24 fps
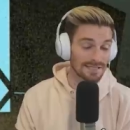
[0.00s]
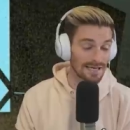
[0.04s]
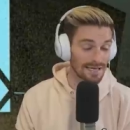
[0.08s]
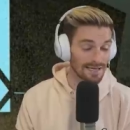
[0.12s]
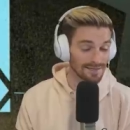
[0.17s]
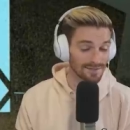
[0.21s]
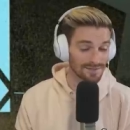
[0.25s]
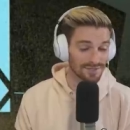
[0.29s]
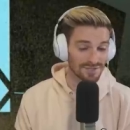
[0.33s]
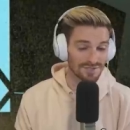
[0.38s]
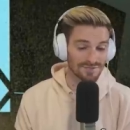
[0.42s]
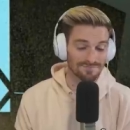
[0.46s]

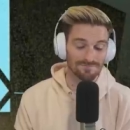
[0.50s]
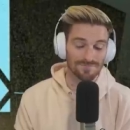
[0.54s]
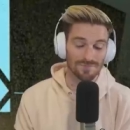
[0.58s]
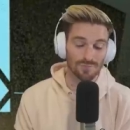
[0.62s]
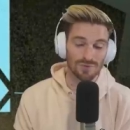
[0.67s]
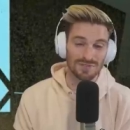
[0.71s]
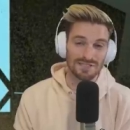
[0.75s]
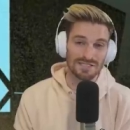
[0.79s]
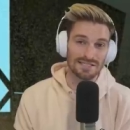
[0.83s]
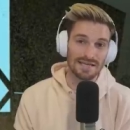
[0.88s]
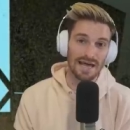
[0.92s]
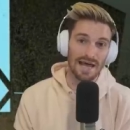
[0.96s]
and just
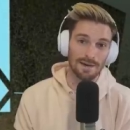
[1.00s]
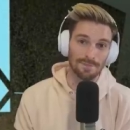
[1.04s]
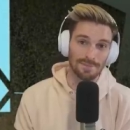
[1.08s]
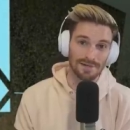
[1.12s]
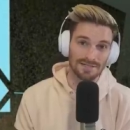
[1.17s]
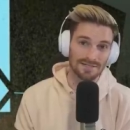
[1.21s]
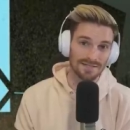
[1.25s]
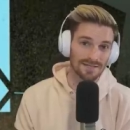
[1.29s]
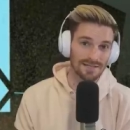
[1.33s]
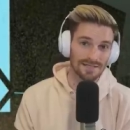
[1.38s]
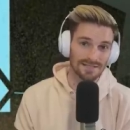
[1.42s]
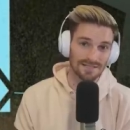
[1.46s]
with Snap.
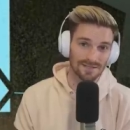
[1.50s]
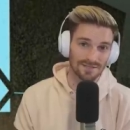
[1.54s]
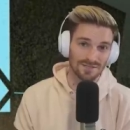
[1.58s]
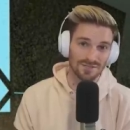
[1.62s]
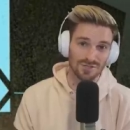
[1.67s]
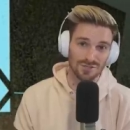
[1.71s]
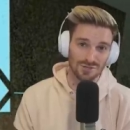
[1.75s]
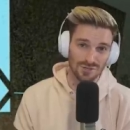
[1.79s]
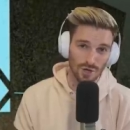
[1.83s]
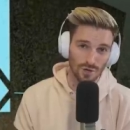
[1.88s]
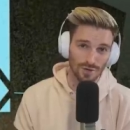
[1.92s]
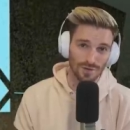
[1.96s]
He's a, he's a
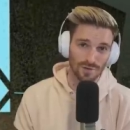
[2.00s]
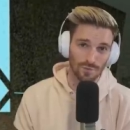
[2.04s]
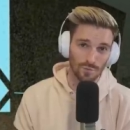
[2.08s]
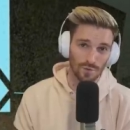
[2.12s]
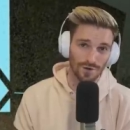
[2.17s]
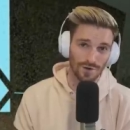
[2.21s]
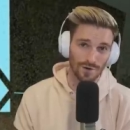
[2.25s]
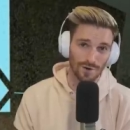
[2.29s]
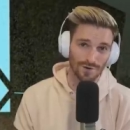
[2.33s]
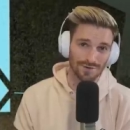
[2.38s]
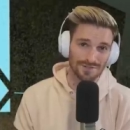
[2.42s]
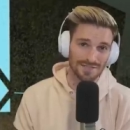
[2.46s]
solid
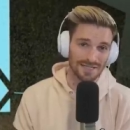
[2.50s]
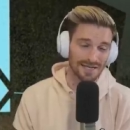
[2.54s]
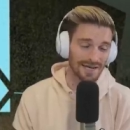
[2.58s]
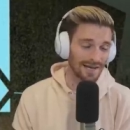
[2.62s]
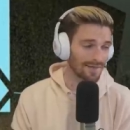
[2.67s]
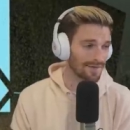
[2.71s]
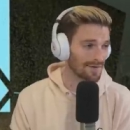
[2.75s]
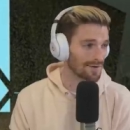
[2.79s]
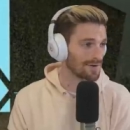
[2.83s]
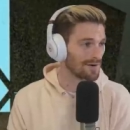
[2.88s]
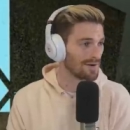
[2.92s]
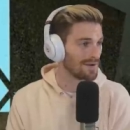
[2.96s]
one
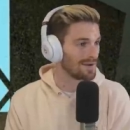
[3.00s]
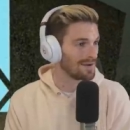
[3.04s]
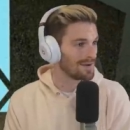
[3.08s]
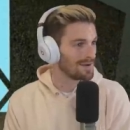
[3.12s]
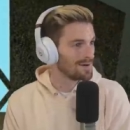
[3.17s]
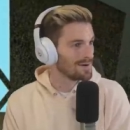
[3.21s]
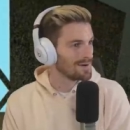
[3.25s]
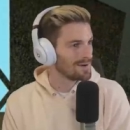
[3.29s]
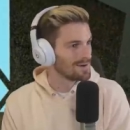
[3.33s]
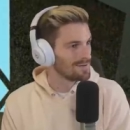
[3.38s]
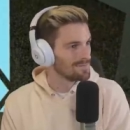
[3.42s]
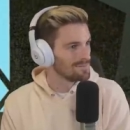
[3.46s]
altogether.
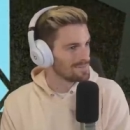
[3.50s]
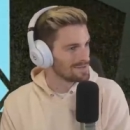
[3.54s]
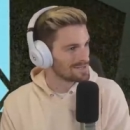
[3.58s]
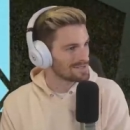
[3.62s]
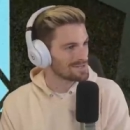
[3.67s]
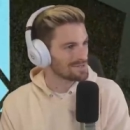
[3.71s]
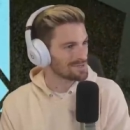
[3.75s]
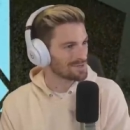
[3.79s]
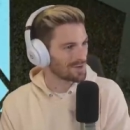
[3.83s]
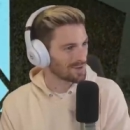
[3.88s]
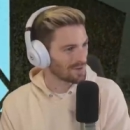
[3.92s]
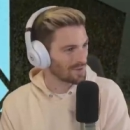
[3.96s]

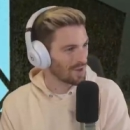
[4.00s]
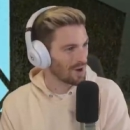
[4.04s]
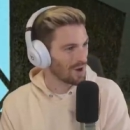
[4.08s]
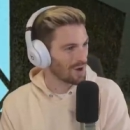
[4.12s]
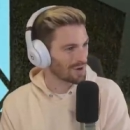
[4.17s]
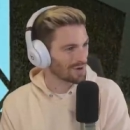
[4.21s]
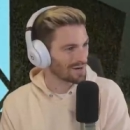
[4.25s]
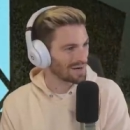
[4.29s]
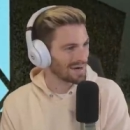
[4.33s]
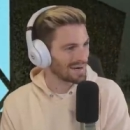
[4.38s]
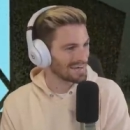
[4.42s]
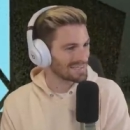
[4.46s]
Mr.
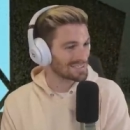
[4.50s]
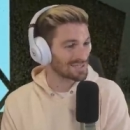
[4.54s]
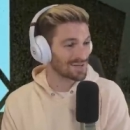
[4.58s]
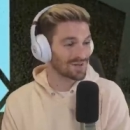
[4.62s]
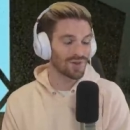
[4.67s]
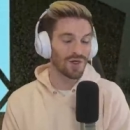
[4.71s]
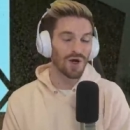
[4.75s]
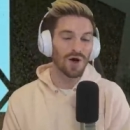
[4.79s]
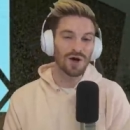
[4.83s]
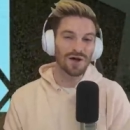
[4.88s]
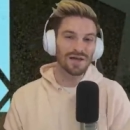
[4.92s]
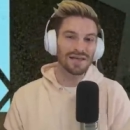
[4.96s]
Claw, guys.
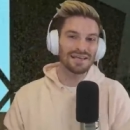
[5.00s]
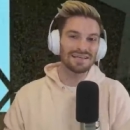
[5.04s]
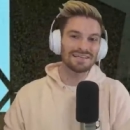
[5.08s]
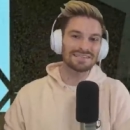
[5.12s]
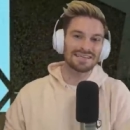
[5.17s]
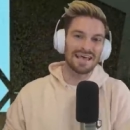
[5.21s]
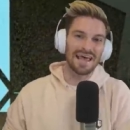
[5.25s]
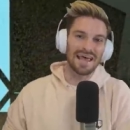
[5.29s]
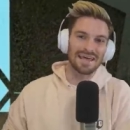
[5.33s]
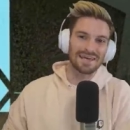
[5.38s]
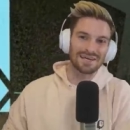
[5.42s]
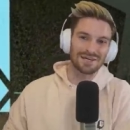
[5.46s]
Claw
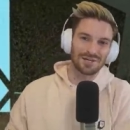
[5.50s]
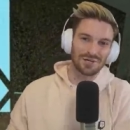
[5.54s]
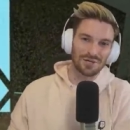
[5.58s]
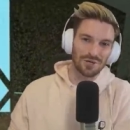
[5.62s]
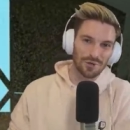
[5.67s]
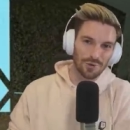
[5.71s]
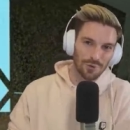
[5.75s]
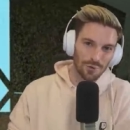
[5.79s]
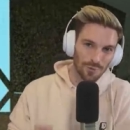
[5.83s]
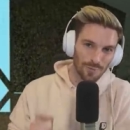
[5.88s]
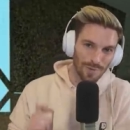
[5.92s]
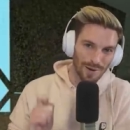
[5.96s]
is a
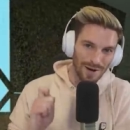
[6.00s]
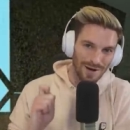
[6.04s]
cube